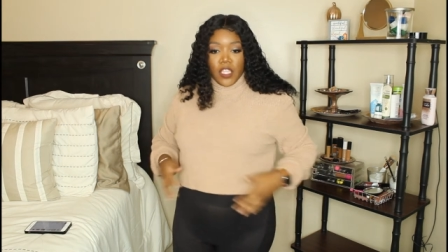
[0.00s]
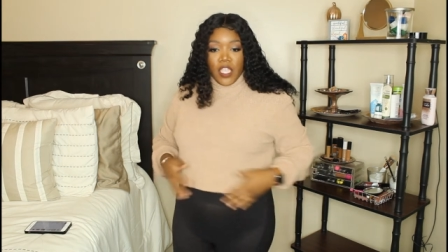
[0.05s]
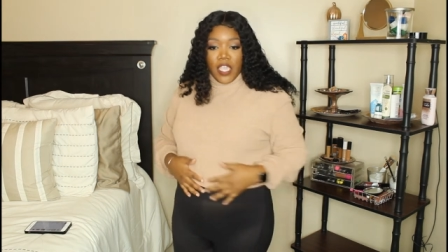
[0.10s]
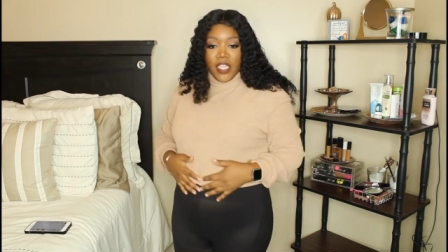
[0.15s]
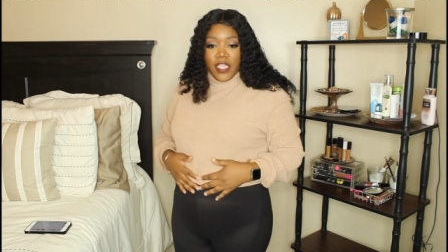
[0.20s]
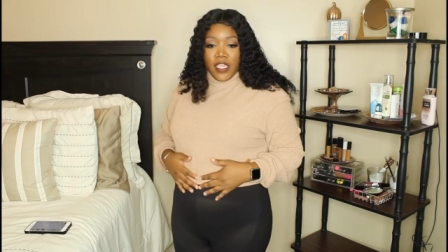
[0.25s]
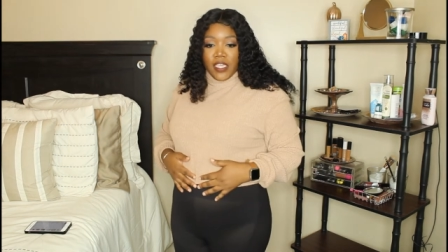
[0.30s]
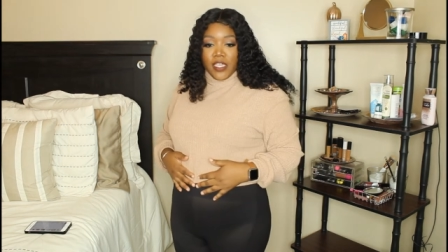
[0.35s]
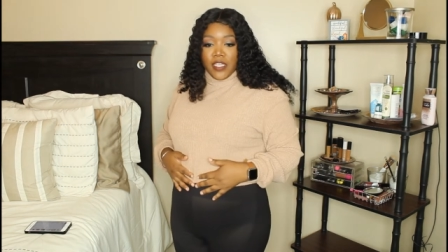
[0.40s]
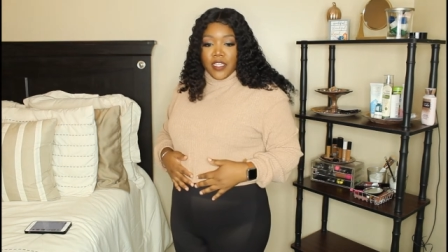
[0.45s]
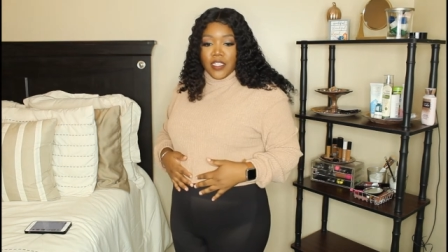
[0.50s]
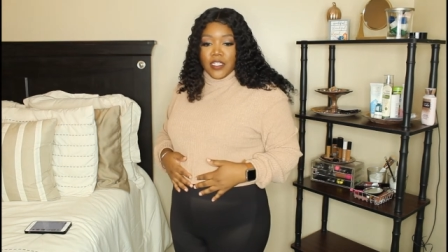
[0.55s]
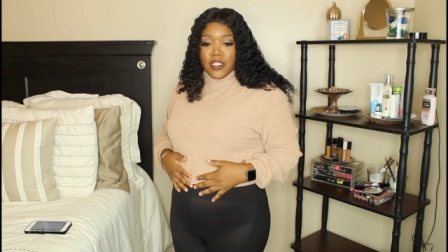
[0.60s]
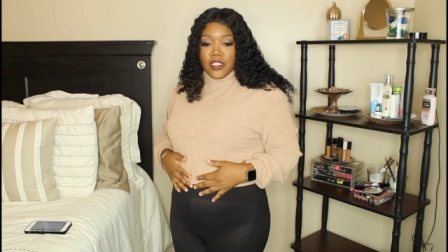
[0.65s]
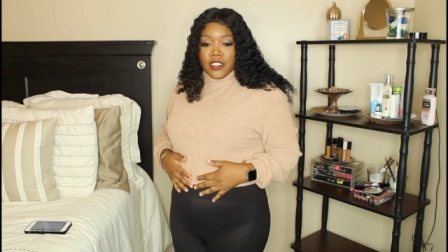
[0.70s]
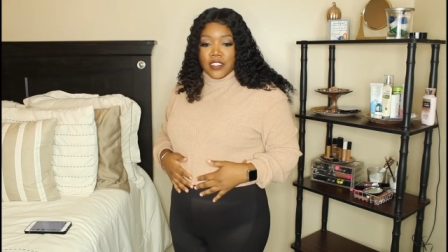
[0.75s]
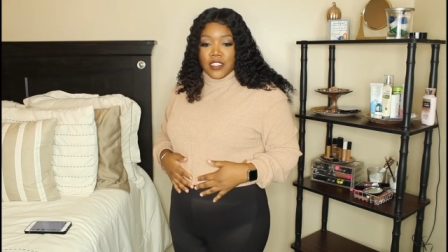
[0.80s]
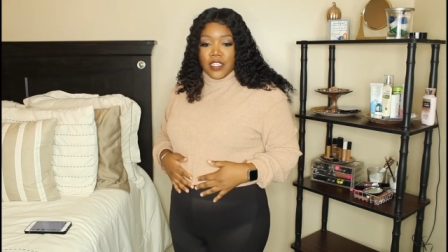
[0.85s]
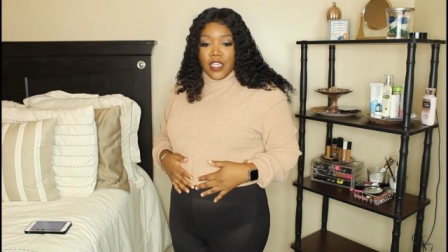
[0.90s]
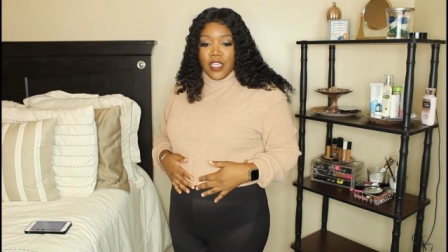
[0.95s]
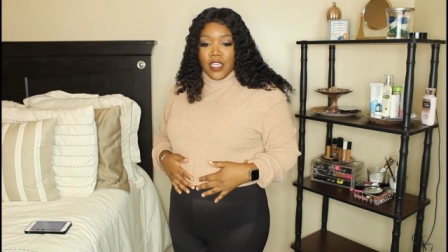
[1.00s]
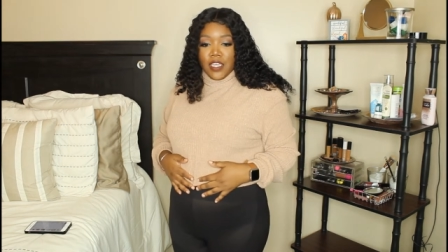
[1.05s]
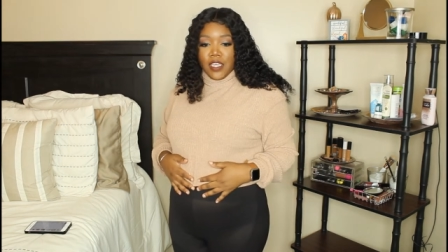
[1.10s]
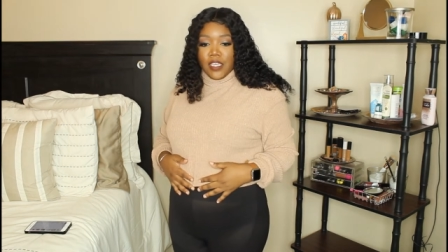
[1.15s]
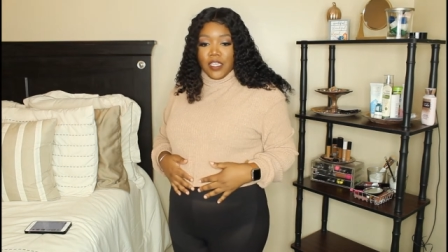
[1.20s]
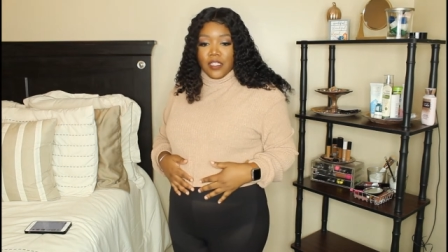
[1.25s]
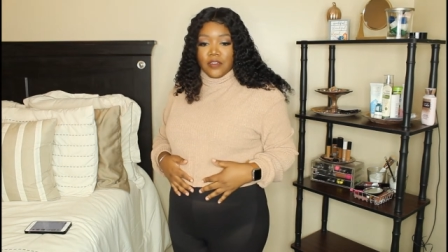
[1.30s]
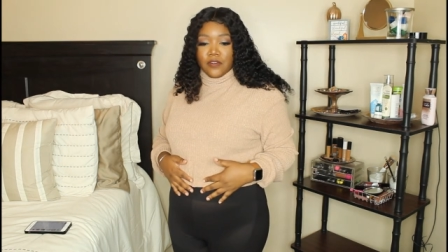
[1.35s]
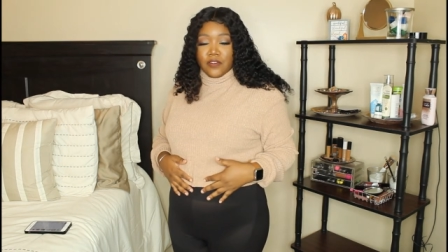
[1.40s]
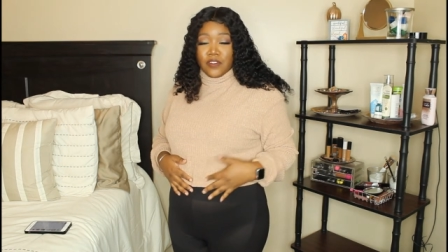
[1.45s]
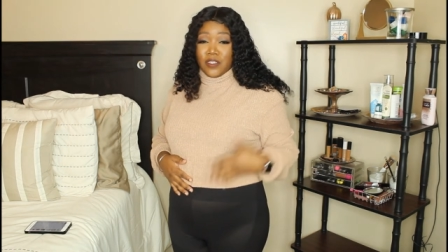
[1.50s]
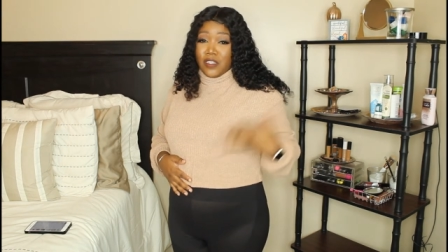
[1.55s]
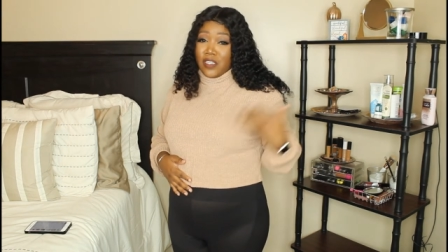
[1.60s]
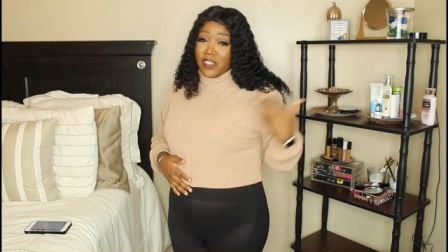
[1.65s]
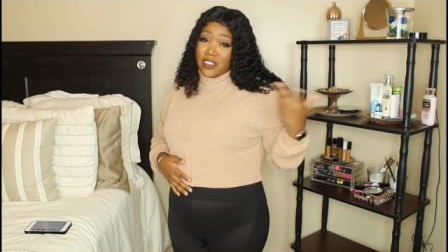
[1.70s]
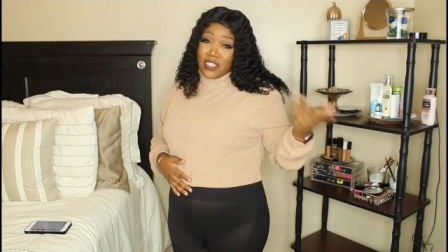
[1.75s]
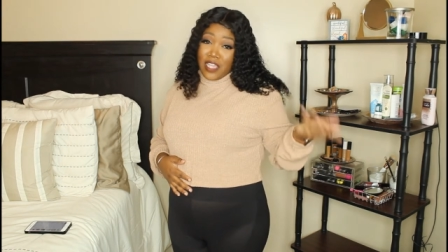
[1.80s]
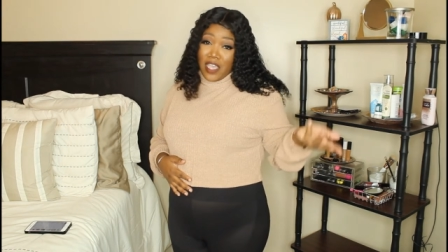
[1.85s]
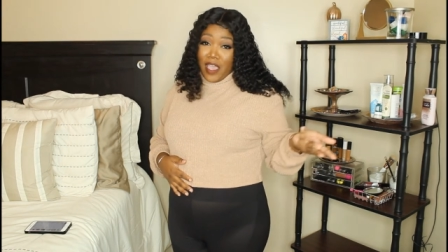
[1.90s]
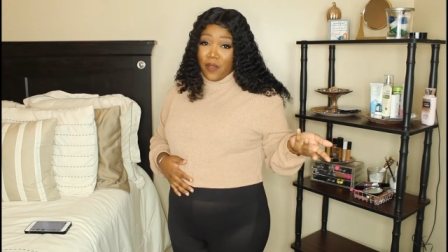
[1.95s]
It is,
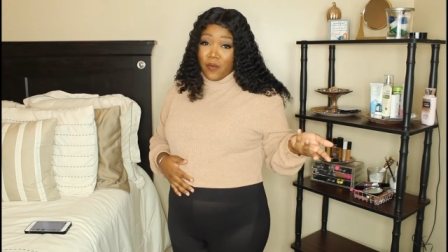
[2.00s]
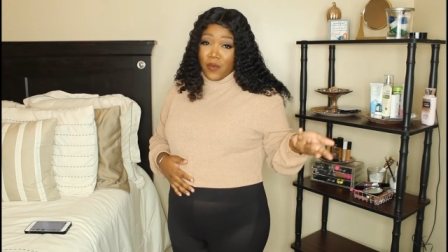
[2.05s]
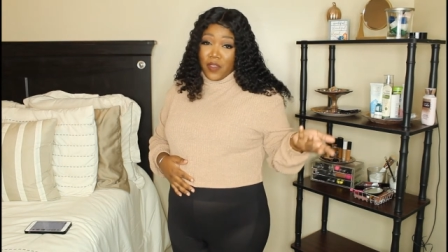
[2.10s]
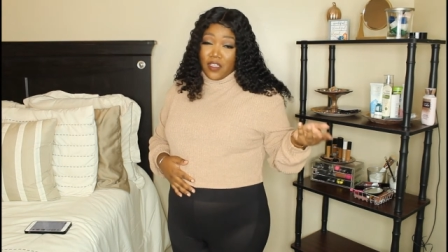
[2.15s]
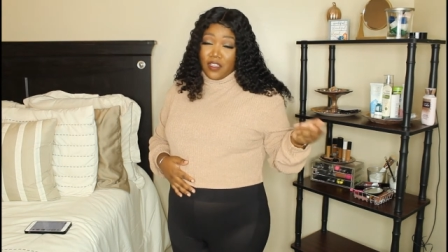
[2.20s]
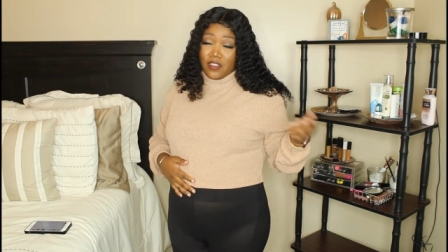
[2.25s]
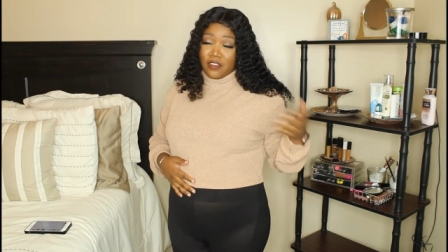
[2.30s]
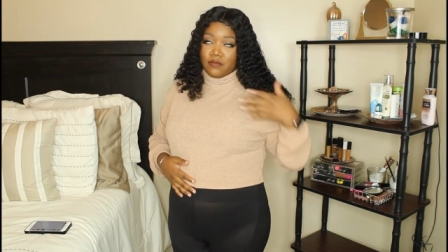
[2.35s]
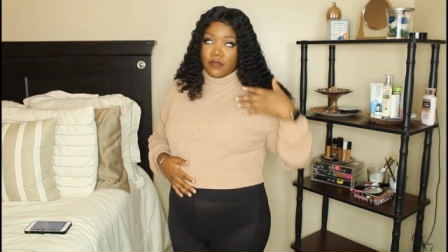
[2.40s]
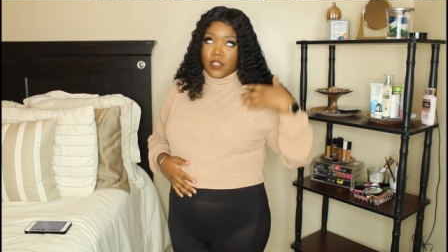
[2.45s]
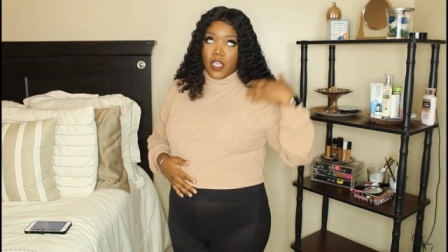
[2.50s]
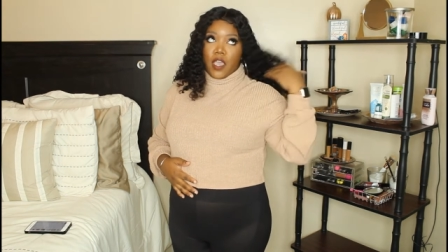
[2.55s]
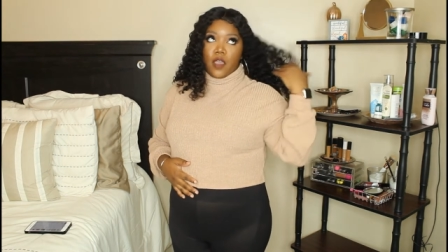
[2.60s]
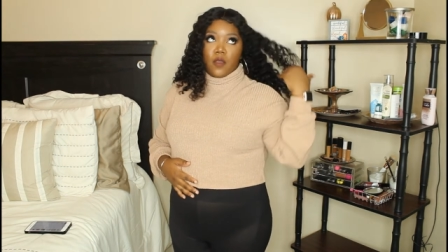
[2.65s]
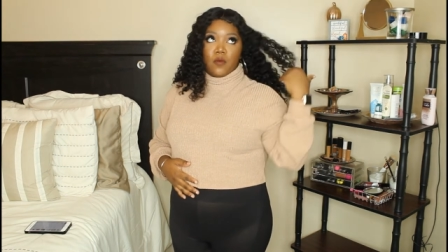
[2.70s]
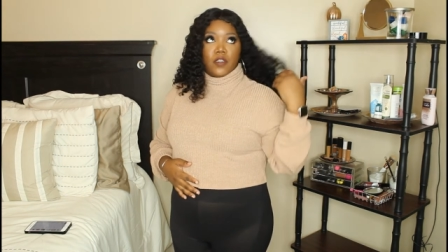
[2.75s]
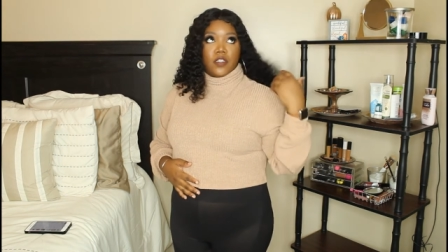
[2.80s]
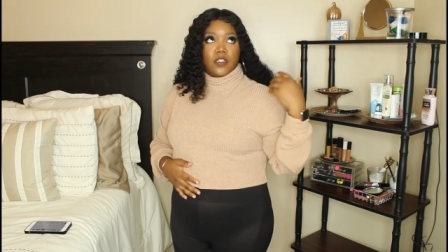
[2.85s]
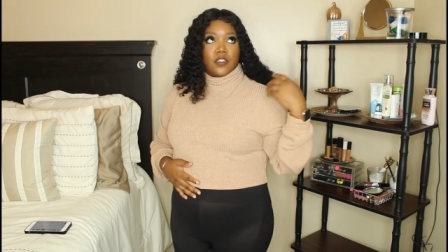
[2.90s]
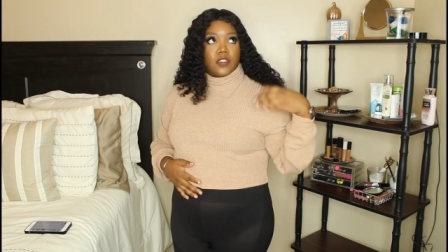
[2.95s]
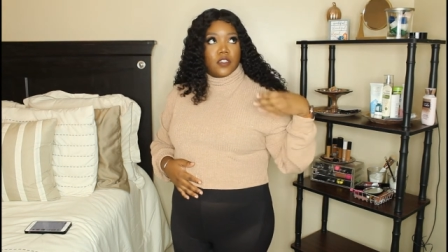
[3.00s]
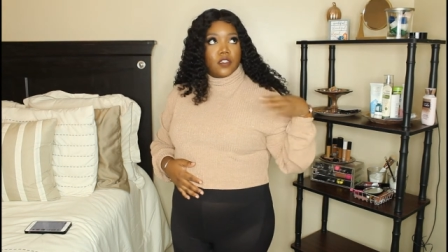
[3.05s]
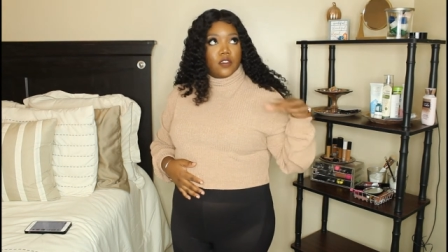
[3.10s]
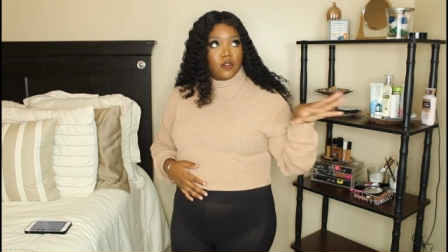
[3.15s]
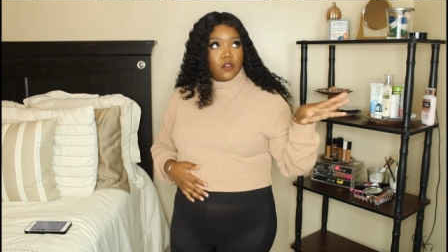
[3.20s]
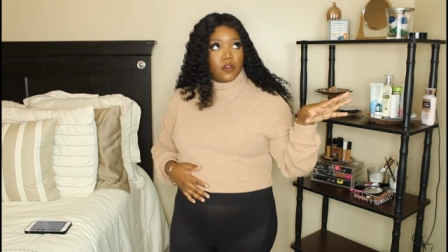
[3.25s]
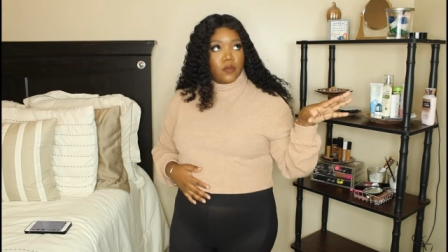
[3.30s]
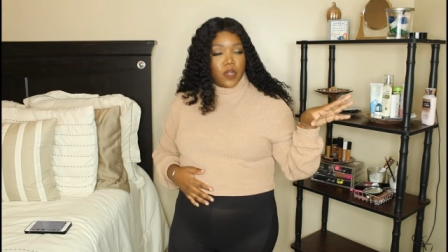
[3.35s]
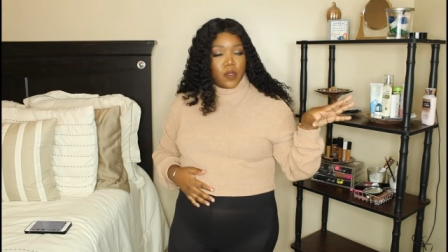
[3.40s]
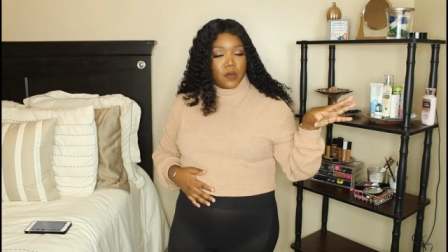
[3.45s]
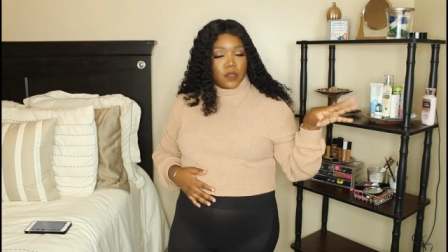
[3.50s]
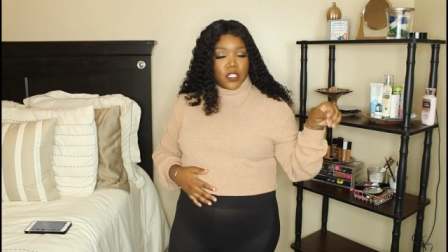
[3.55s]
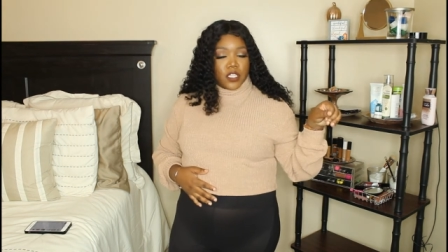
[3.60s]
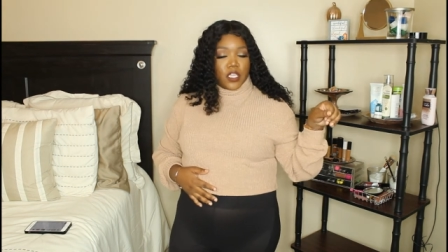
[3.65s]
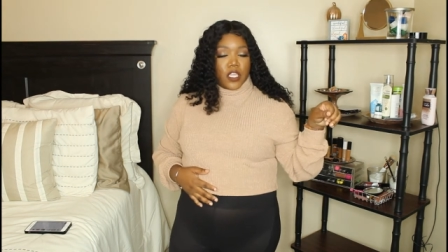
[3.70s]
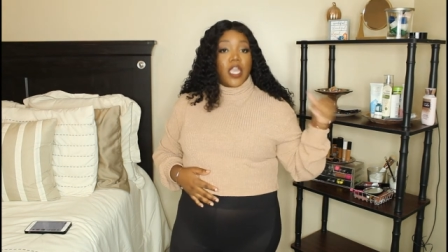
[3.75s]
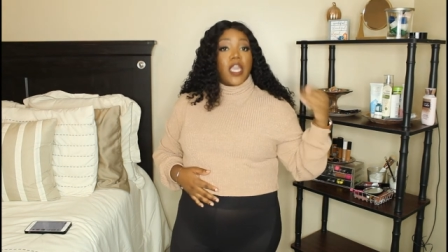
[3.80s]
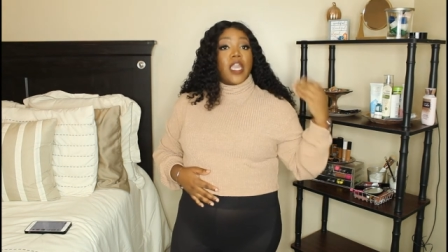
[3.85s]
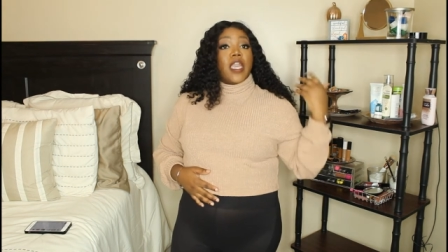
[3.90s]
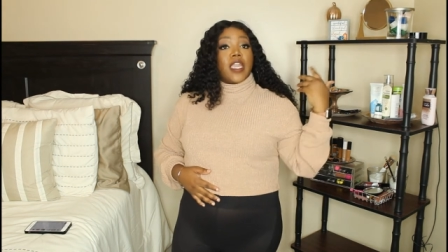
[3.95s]
it's high-waisted, Lord, what I'm saying.